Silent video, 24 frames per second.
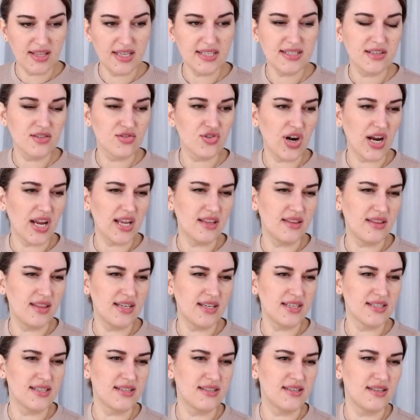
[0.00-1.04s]
This grade,
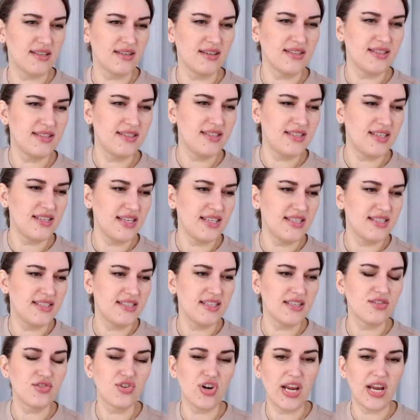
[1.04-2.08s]
this
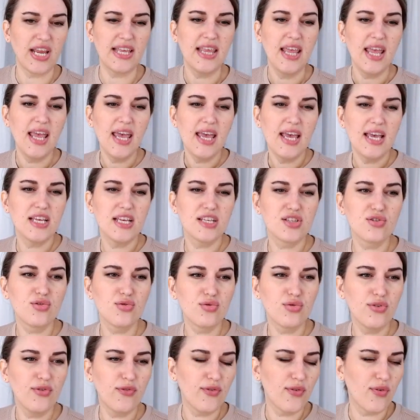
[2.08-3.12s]
D grade, is
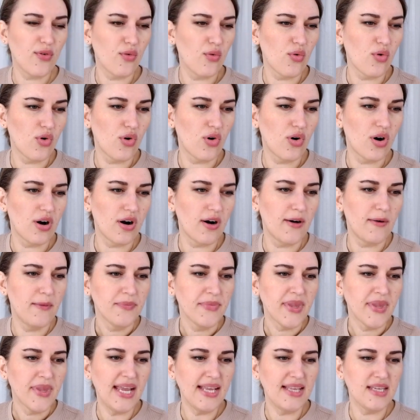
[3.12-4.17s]
good for
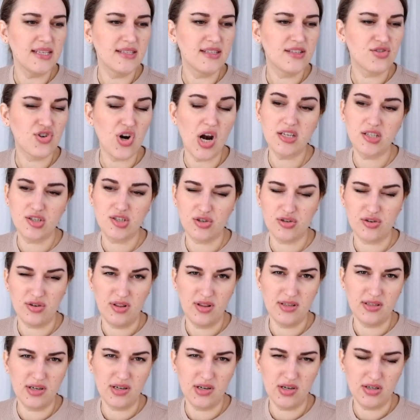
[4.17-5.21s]
any
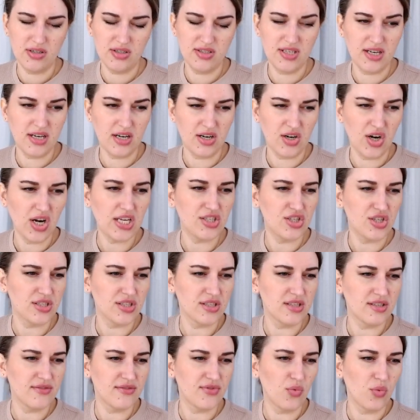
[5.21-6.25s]
structural
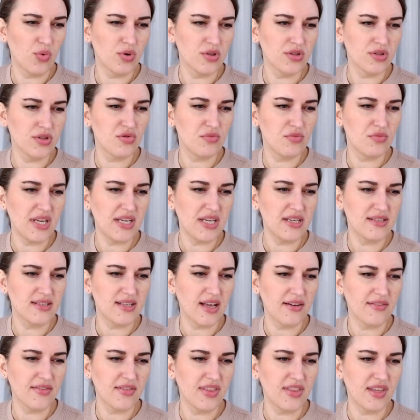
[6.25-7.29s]
decorations if you want to make
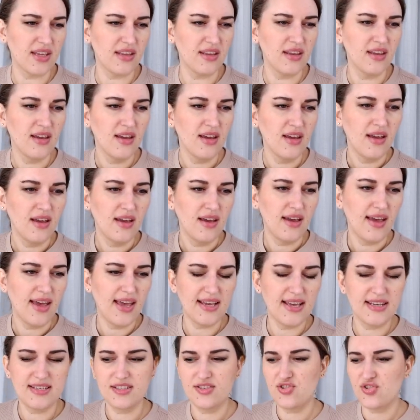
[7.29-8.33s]
something
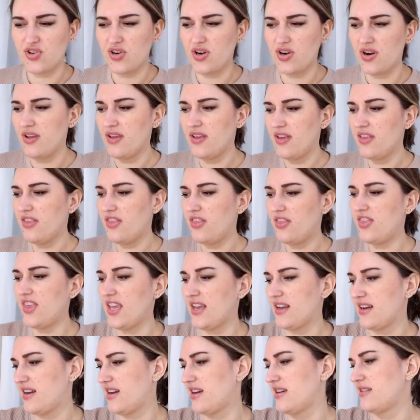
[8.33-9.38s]
extra
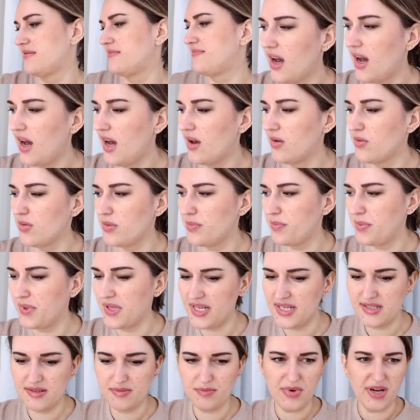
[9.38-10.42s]
thick. I will
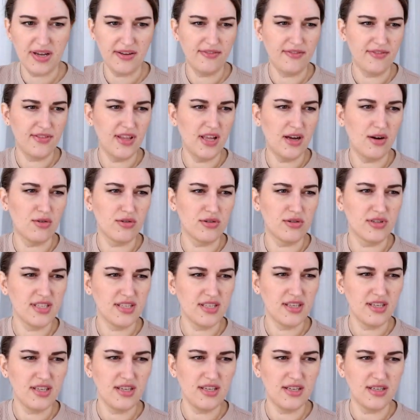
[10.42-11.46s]
place my
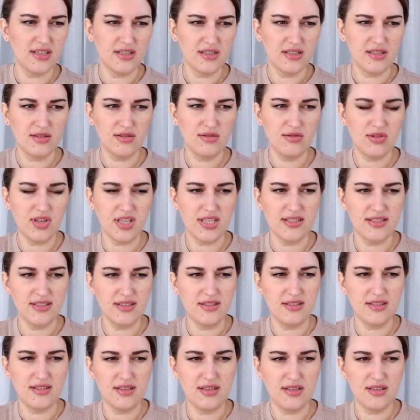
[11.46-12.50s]
flowers here so you can
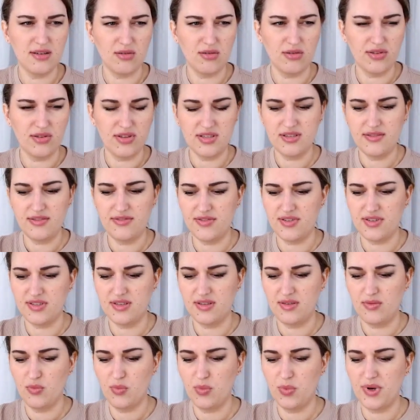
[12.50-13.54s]
see all the
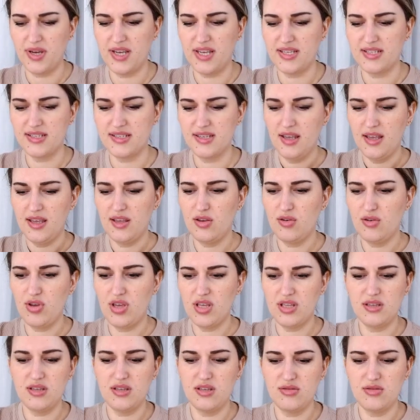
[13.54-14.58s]
different ways you
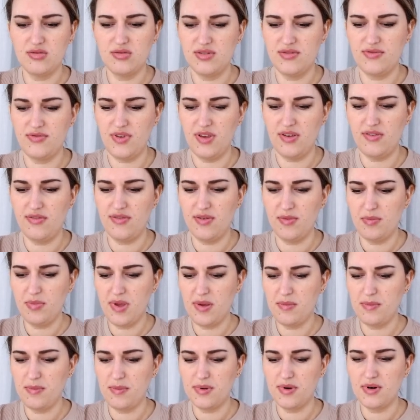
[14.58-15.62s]
can use wafer
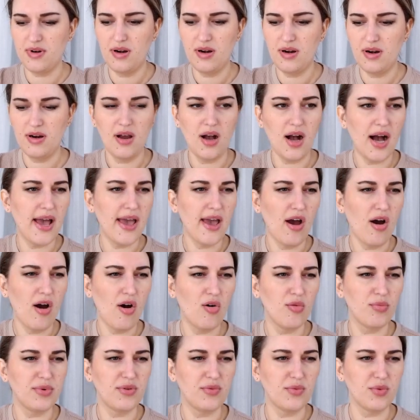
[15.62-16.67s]
paper. I
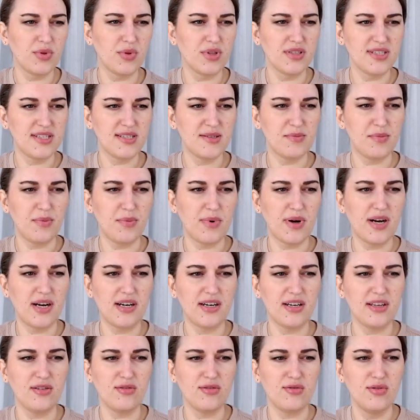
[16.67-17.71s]
hope it will
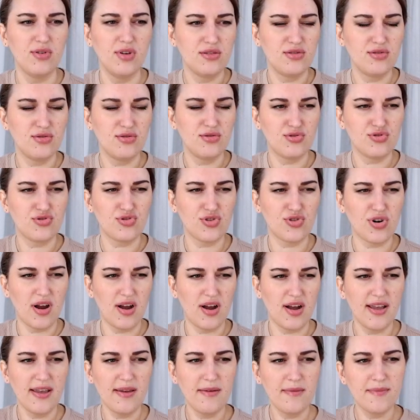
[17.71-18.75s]
inspire you to
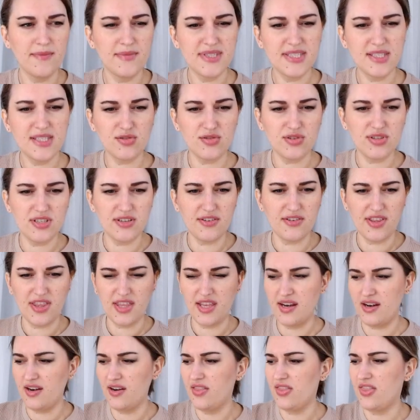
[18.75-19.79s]
try doing
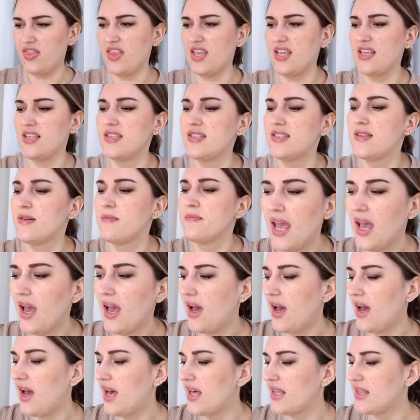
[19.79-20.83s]
different things.
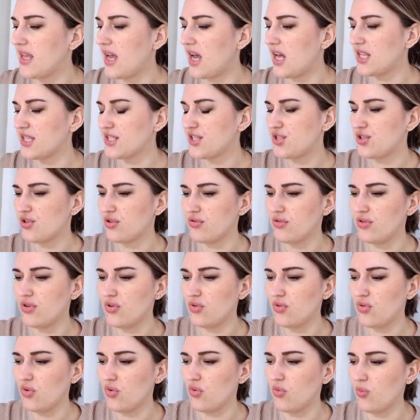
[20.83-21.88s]
And I'll show
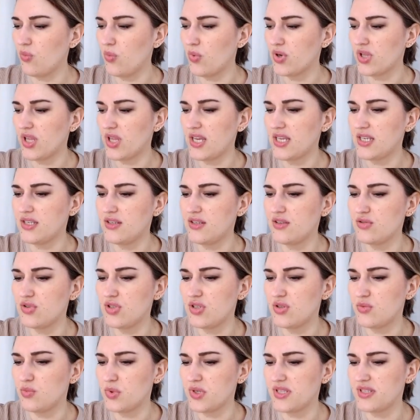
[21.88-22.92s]
you what I
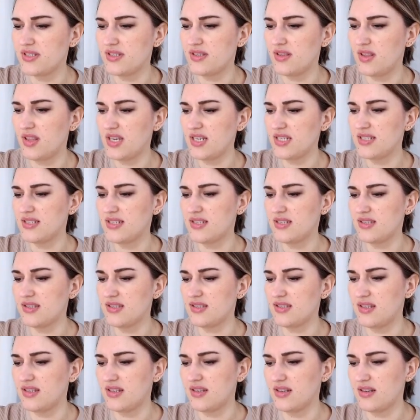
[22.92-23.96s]
used with this
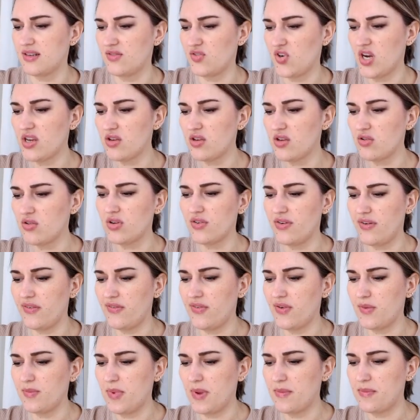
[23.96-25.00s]
regular
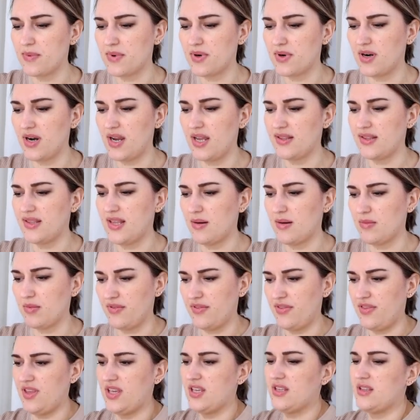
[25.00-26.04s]
wafer paper and
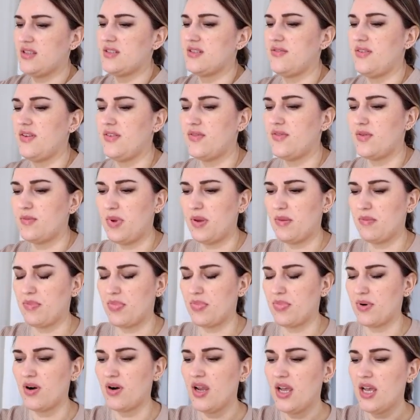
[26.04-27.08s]
double thickness wafer
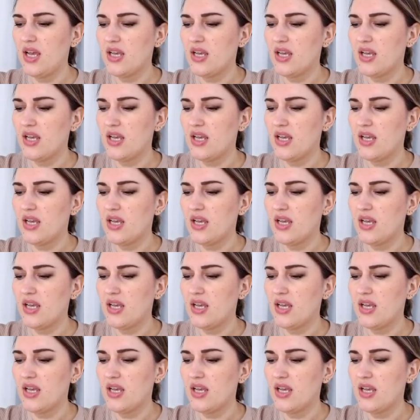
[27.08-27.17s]
paper.